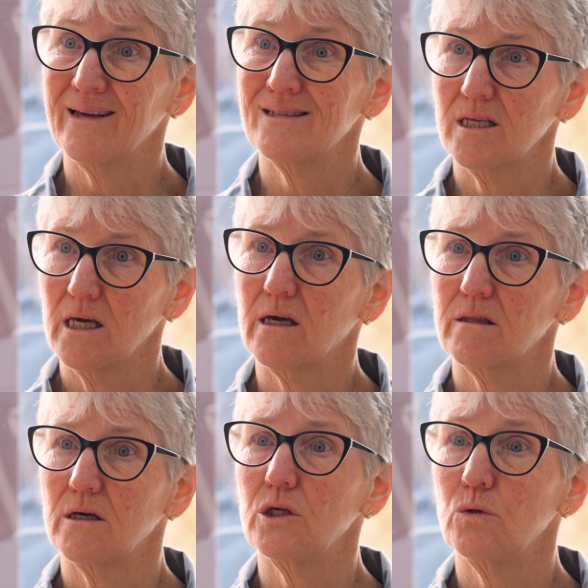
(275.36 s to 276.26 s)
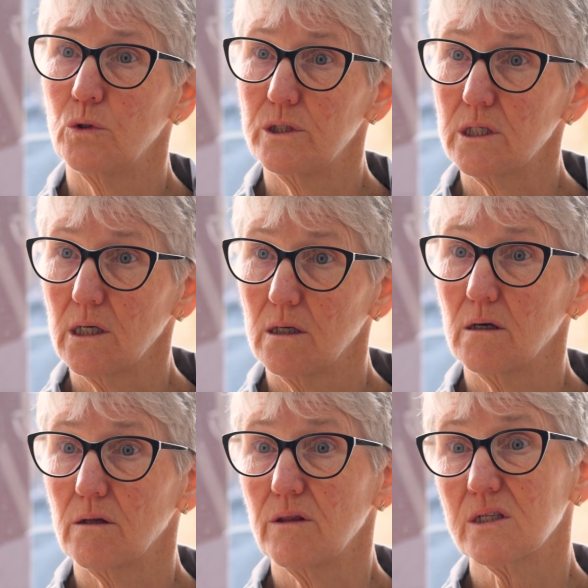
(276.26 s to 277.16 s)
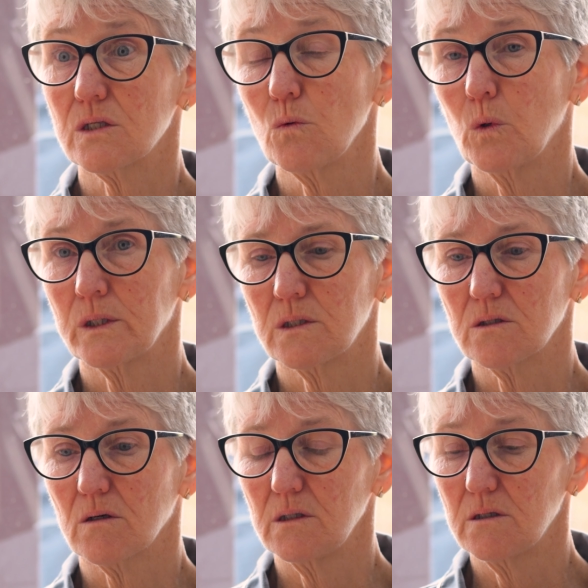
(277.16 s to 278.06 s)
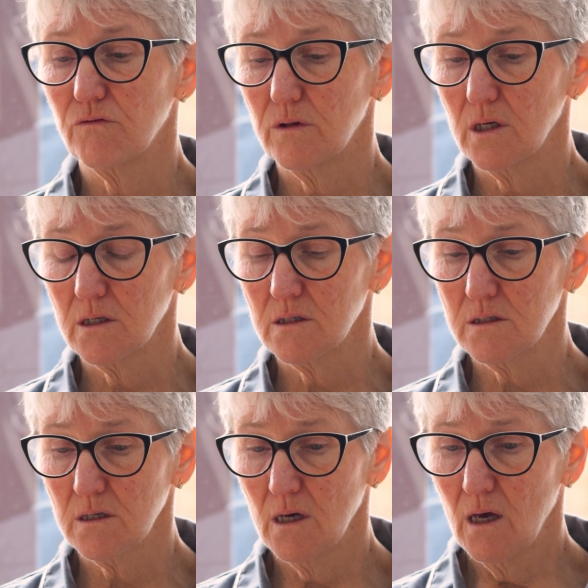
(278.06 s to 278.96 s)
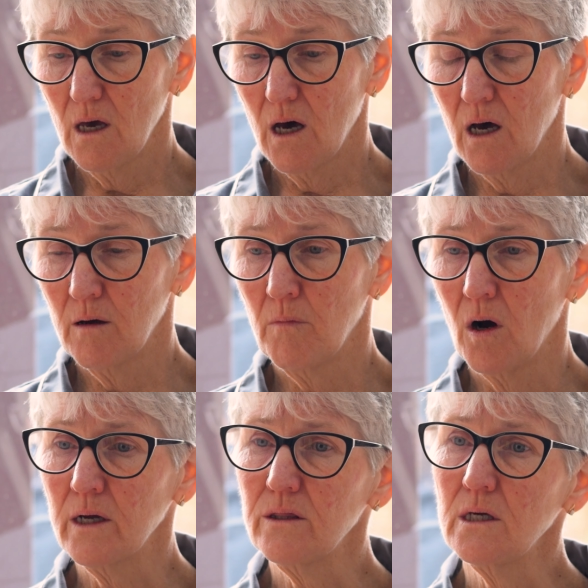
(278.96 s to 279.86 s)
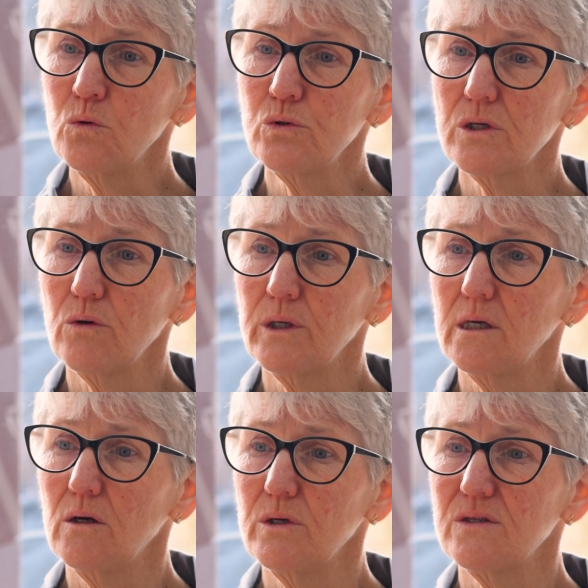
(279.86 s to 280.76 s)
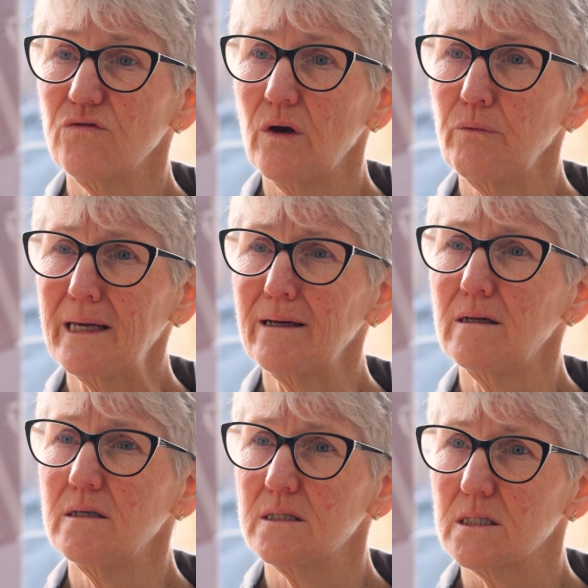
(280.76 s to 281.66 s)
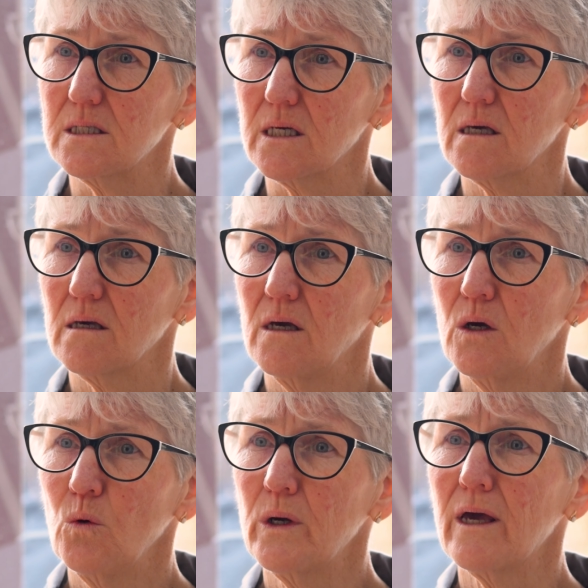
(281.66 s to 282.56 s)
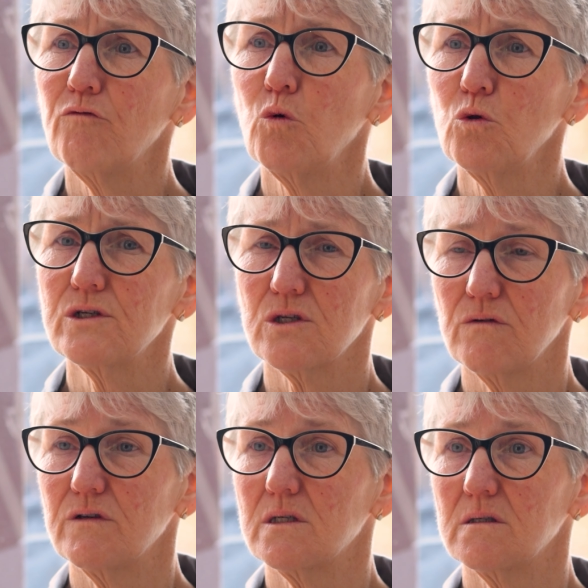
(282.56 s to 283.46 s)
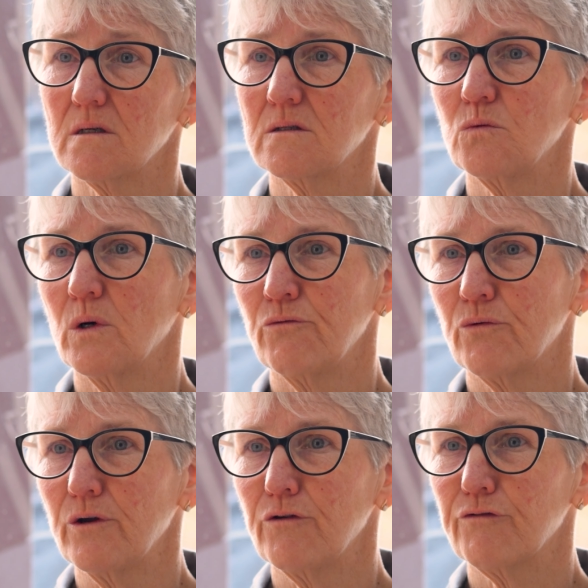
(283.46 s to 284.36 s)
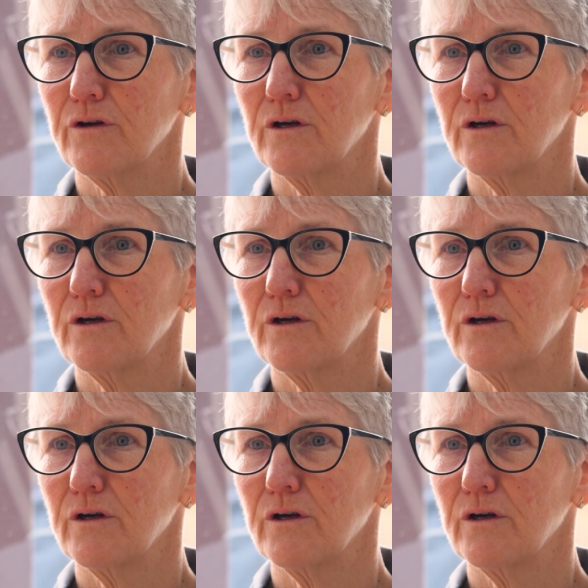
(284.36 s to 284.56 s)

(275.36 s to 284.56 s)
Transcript: and care that you would here. That's the one side of things. I think also here it's very holistic. We have all the services under one roof.